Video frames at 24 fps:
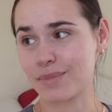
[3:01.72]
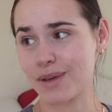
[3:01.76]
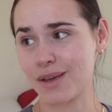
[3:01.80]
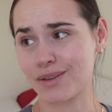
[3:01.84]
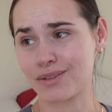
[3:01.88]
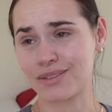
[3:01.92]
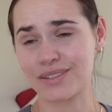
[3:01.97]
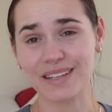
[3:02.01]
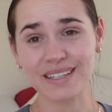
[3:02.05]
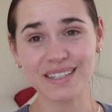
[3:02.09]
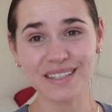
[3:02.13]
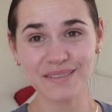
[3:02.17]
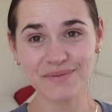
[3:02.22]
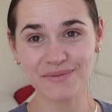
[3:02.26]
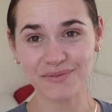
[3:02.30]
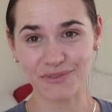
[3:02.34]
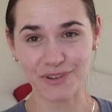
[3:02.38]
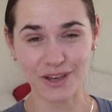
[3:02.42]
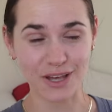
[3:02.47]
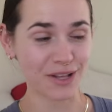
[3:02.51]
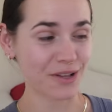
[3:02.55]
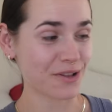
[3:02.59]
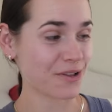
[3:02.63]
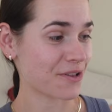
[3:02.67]
It doesn't
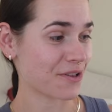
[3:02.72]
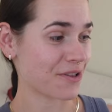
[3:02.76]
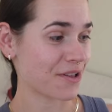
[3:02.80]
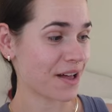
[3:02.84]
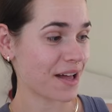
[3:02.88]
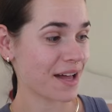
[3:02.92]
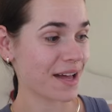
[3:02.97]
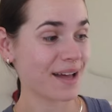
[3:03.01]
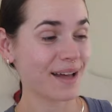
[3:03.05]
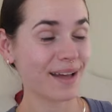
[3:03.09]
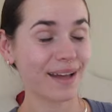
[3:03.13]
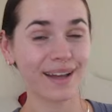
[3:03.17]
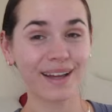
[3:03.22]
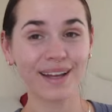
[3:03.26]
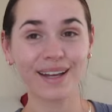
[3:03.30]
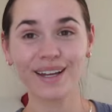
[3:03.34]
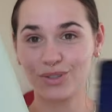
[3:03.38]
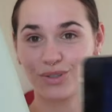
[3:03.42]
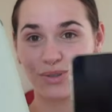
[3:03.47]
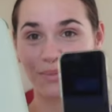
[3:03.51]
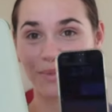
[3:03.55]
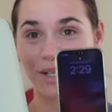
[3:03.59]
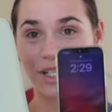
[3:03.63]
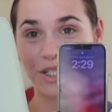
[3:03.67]
feel
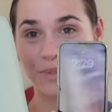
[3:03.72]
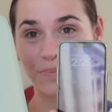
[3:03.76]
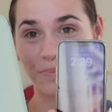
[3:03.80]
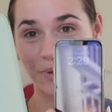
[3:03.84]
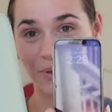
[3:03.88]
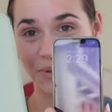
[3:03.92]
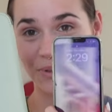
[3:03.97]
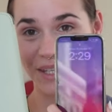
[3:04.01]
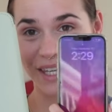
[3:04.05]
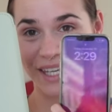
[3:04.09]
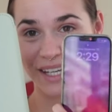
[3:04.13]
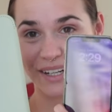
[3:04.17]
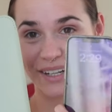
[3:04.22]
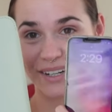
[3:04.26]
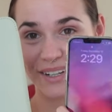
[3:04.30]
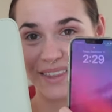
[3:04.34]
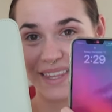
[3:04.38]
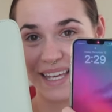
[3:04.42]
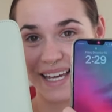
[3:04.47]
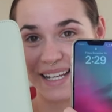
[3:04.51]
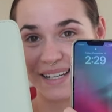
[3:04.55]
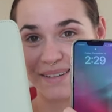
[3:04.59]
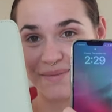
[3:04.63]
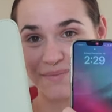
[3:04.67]
too much bulkier
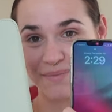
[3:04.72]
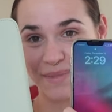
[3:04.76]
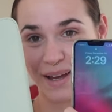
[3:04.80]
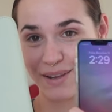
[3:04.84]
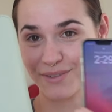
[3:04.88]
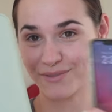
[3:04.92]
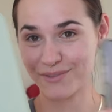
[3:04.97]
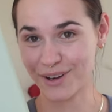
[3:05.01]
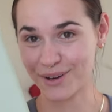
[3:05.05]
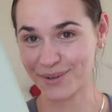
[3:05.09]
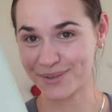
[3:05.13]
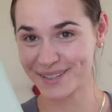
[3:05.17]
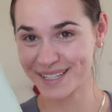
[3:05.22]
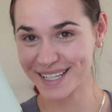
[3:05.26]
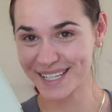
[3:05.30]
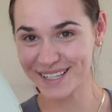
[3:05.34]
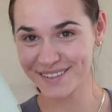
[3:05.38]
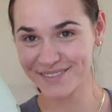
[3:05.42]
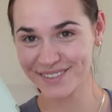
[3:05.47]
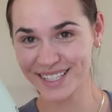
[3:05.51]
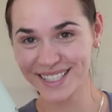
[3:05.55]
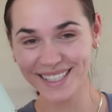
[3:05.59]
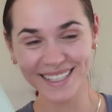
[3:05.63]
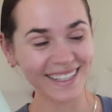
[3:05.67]
than my phone
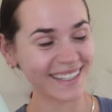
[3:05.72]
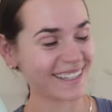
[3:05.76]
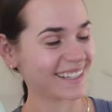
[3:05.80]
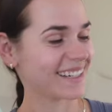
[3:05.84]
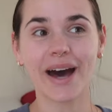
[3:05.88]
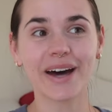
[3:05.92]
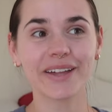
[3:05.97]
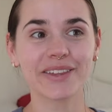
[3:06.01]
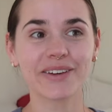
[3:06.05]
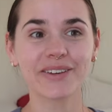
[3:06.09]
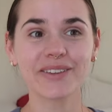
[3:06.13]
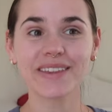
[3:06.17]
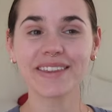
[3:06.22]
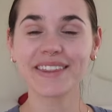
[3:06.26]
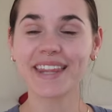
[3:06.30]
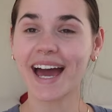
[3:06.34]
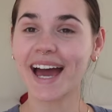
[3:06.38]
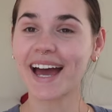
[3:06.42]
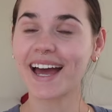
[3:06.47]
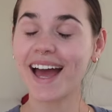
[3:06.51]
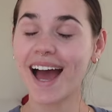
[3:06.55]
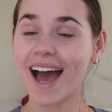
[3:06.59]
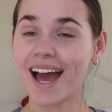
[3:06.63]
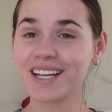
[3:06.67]
even. Other than
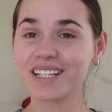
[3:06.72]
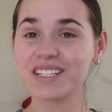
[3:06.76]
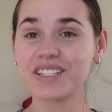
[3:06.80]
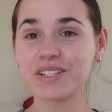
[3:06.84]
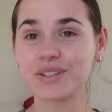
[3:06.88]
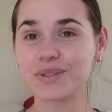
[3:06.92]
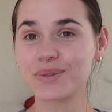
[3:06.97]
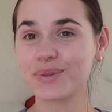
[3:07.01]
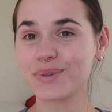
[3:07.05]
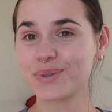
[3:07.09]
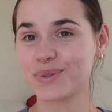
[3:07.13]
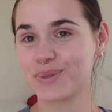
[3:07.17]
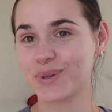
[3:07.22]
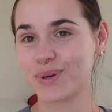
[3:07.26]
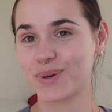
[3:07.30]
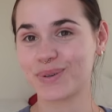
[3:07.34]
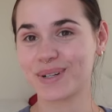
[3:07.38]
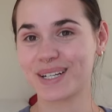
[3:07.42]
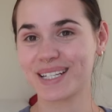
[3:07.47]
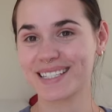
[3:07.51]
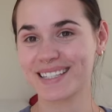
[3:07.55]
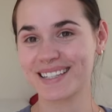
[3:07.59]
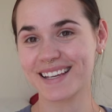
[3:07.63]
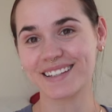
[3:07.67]
that, I do
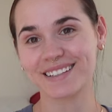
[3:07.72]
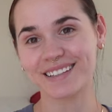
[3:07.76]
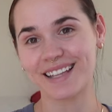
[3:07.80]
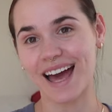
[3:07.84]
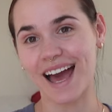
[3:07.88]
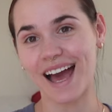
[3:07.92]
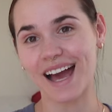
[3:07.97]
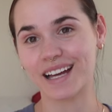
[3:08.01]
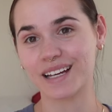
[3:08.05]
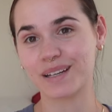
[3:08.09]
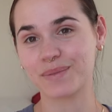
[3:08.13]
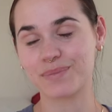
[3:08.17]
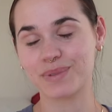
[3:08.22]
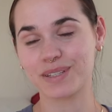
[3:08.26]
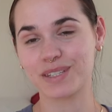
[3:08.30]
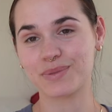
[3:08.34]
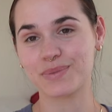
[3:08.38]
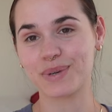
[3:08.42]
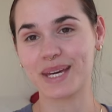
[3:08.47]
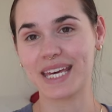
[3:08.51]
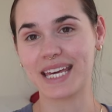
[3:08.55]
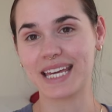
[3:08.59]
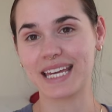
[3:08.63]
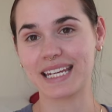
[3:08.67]
notice a lag
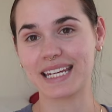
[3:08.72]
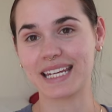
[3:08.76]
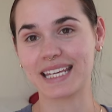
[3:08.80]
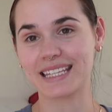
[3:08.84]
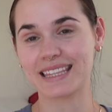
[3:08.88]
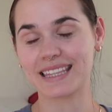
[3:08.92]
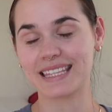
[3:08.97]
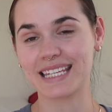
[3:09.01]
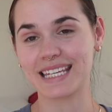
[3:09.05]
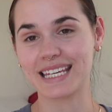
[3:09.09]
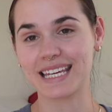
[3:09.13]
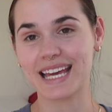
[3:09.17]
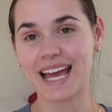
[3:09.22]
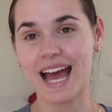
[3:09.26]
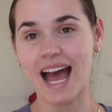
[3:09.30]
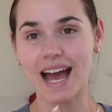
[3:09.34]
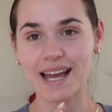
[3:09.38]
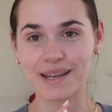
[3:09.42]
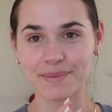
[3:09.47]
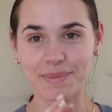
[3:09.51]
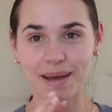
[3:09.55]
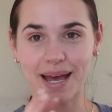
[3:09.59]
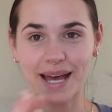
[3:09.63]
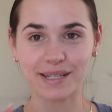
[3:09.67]
between the
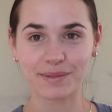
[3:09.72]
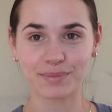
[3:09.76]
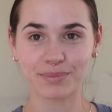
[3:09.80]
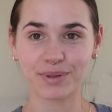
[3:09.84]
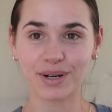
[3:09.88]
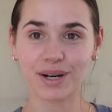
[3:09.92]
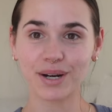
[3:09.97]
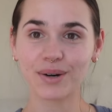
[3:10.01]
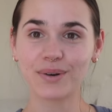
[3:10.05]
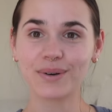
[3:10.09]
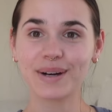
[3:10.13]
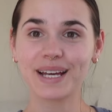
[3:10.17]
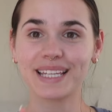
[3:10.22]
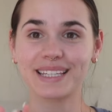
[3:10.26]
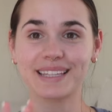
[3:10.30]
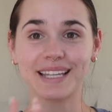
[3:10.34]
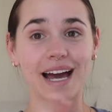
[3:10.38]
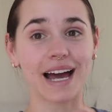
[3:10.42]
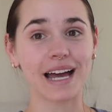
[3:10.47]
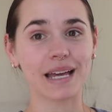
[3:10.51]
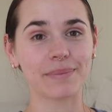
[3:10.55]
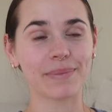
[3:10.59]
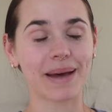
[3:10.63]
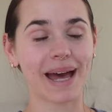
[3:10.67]
iPad Pro and the
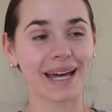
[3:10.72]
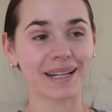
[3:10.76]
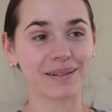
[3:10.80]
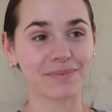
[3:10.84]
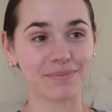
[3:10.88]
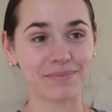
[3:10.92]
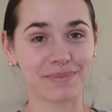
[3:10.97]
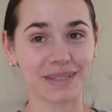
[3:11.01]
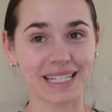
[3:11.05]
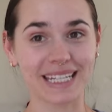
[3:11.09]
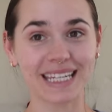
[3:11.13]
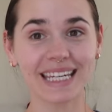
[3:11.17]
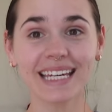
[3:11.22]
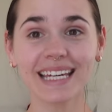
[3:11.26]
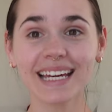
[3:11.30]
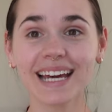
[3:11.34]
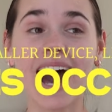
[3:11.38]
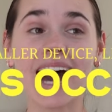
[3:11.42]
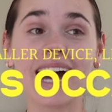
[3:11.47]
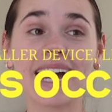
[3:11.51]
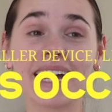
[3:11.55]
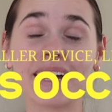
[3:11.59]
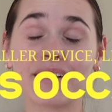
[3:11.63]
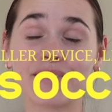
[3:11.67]
iPad Mini.
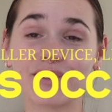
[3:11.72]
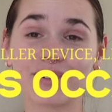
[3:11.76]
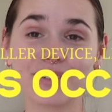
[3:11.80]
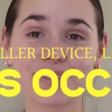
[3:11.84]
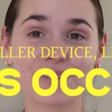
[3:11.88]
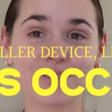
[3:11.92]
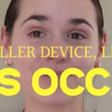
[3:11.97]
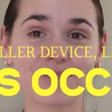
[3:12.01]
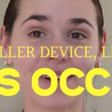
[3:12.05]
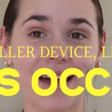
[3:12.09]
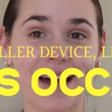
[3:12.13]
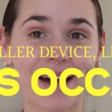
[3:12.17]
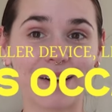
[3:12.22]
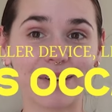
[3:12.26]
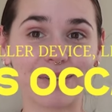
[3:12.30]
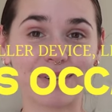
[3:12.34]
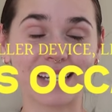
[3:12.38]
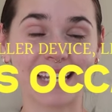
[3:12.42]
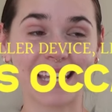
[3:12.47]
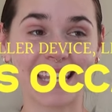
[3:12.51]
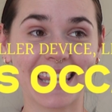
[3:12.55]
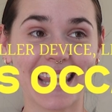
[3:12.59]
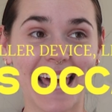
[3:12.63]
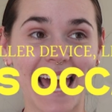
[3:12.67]
I have also
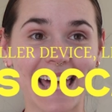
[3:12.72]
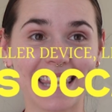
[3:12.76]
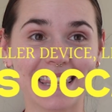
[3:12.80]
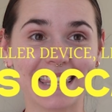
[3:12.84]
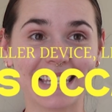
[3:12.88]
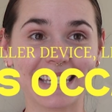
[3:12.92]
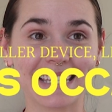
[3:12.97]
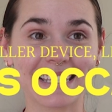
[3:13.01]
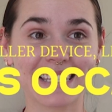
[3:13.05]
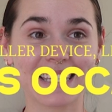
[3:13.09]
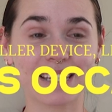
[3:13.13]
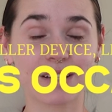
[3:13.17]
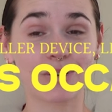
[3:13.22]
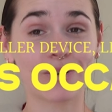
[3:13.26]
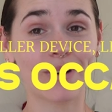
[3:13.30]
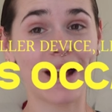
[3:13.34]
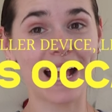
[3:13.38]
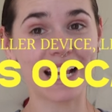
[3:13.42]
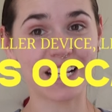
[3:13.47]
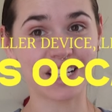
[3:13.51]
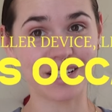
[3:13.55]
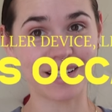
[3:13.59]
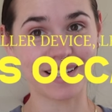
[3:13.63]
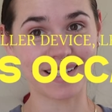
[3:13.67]
found that this
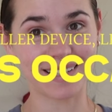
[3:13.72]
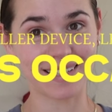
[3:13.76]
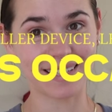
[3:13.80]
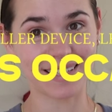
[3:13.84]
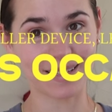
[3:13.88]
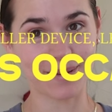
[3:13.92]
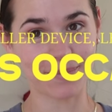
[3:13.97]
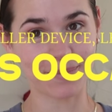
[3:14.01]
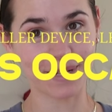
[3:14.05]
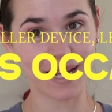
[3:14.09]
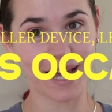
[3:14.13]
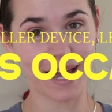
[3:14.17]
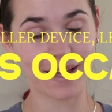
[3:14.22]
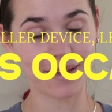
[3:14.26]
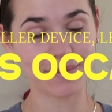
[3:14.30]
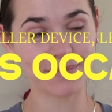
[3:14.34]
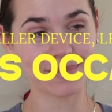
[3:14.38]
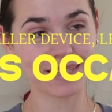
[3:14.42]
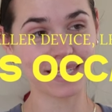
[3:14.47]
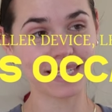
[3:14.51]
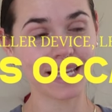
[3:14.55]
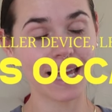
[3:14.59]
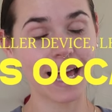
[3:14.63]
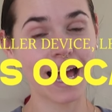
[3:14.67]
crashes
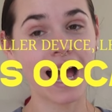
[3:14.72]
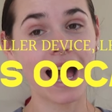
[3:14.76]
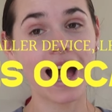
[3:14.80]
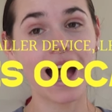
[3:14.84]
sometimes.